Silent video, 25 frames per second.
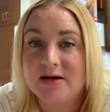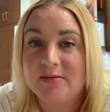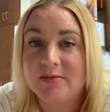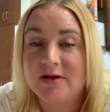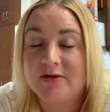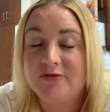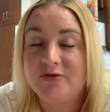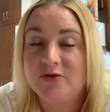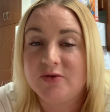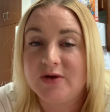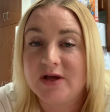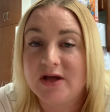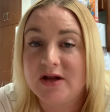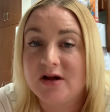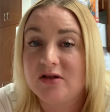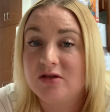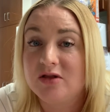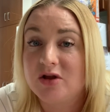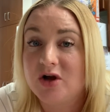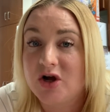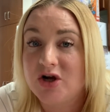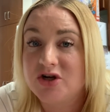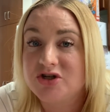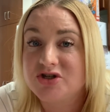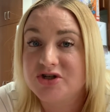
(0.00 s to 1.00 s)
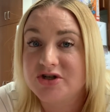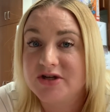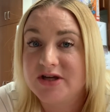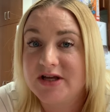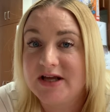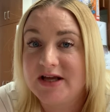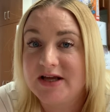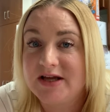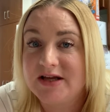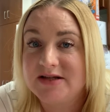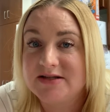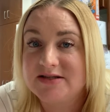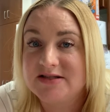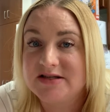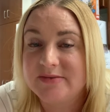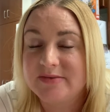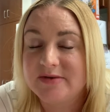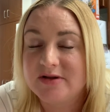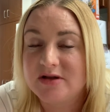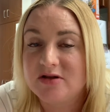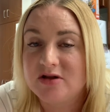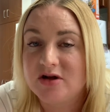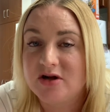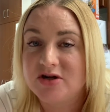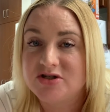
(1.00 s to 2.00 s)
If you get a larger kit, some of
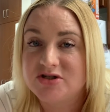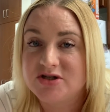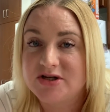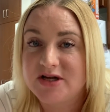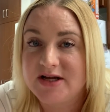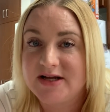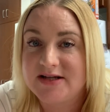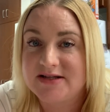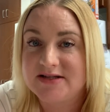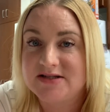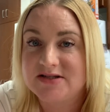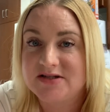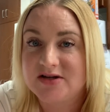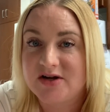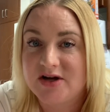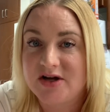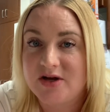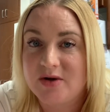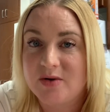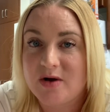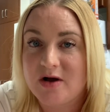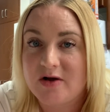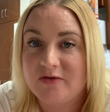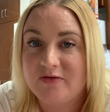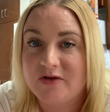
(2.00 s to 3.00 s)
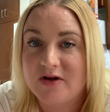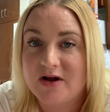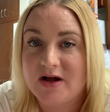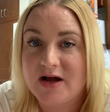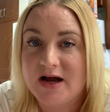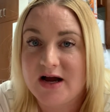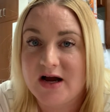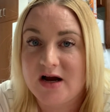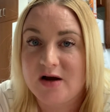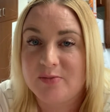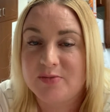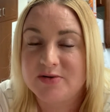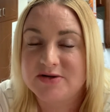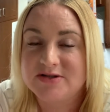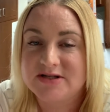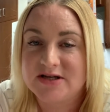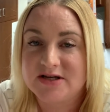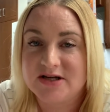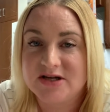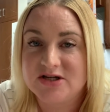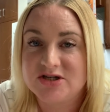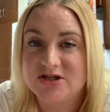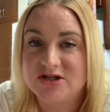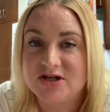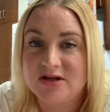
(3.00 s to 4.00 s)
the larger kits start you off at a higher
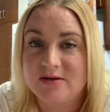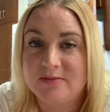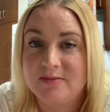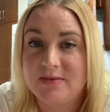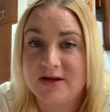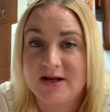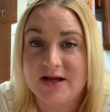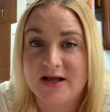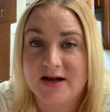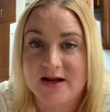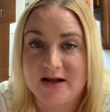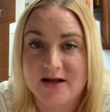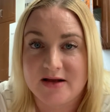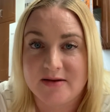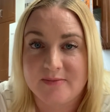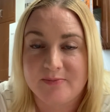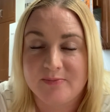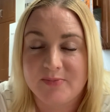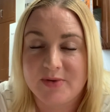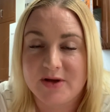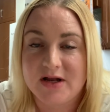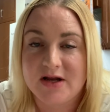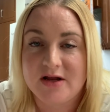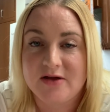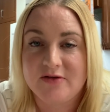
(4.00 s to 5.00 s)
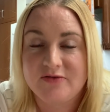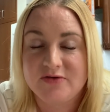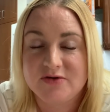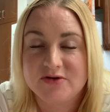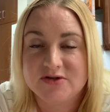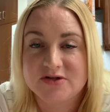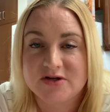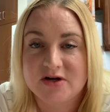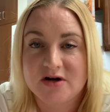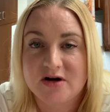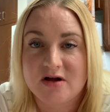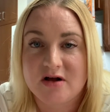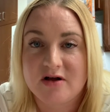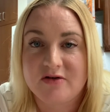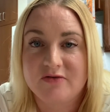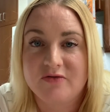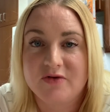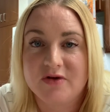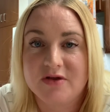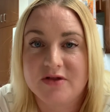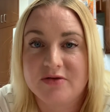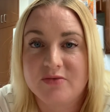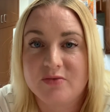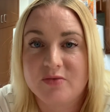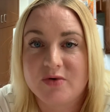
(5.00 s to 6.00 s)
percentage in the beginning. But if you start off
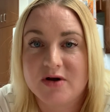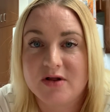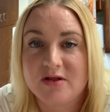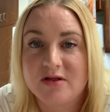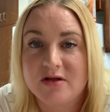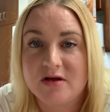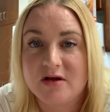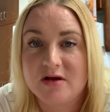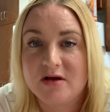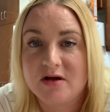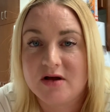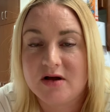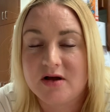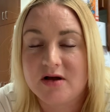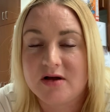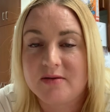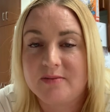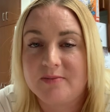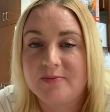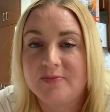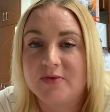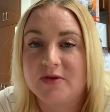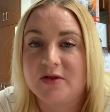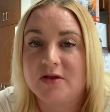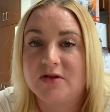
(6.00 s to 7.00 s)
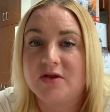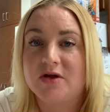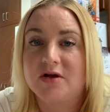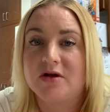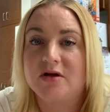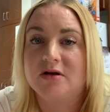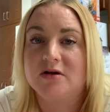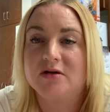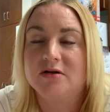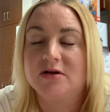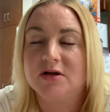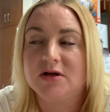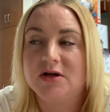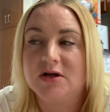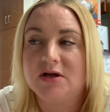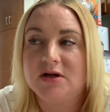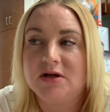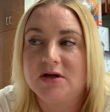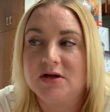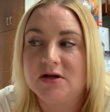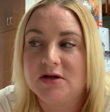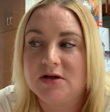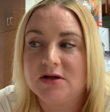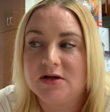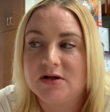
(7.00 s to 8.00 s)
with one of the
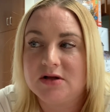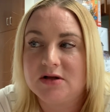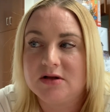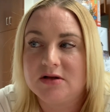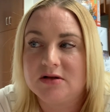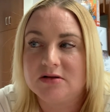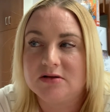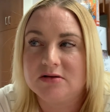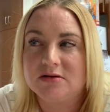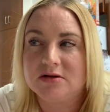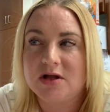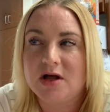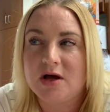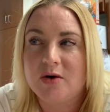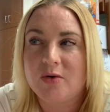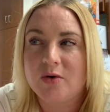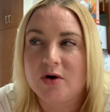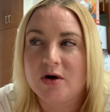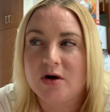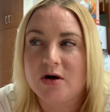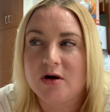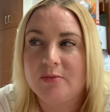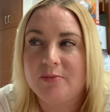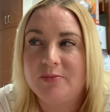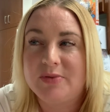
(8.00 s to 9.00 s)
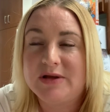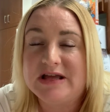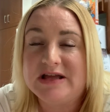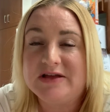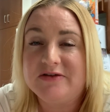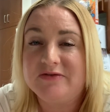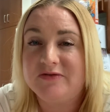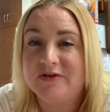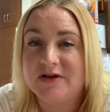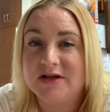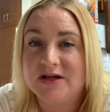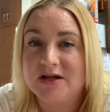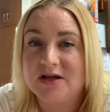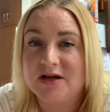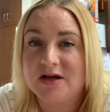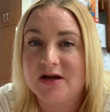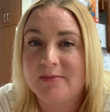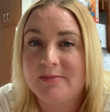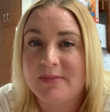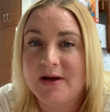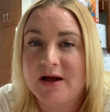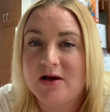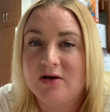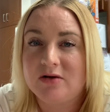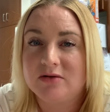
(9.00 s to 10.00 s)
lower PV
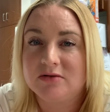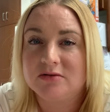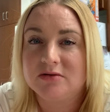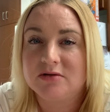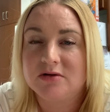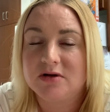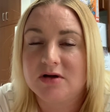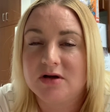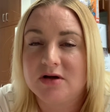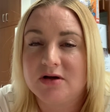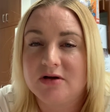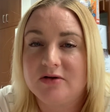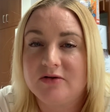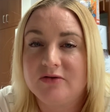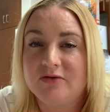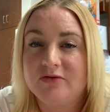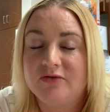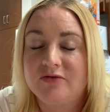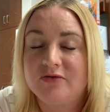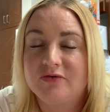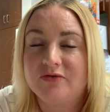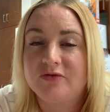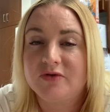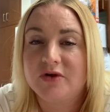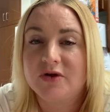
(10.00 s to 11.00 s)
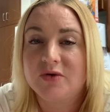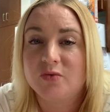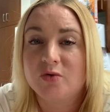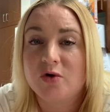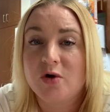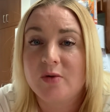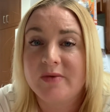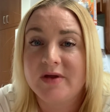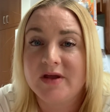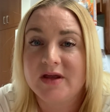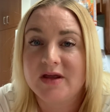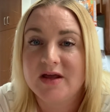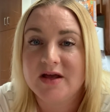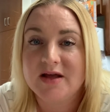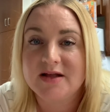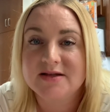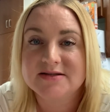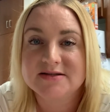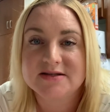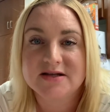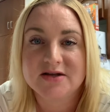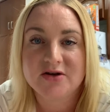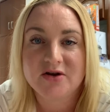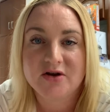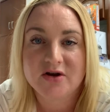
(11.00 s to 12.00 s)
amount of enrollment kits,
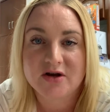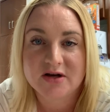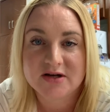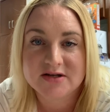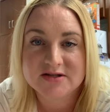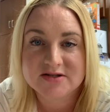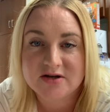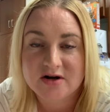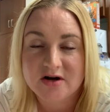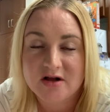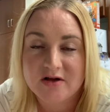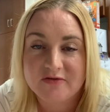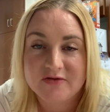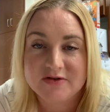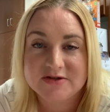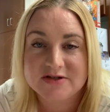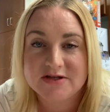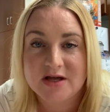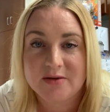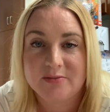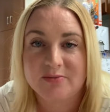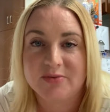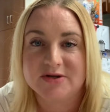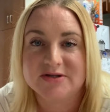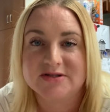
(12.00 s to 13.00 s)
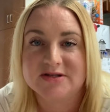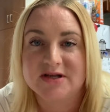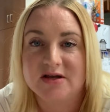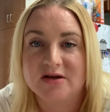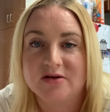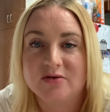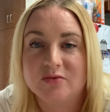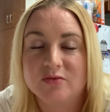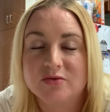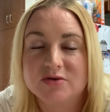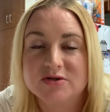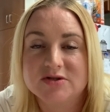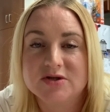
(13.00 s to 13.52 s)
then you're going to start off at 10%.